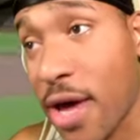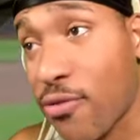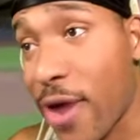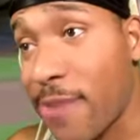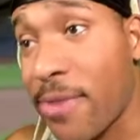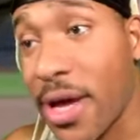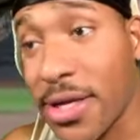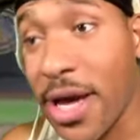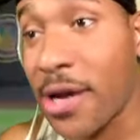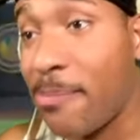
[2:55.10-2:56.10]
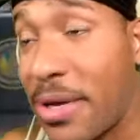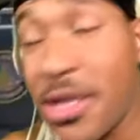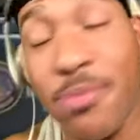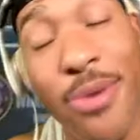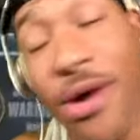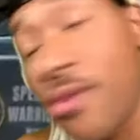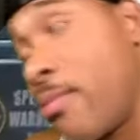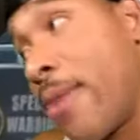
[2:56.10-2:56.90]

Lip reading: that red bandana piece, bro.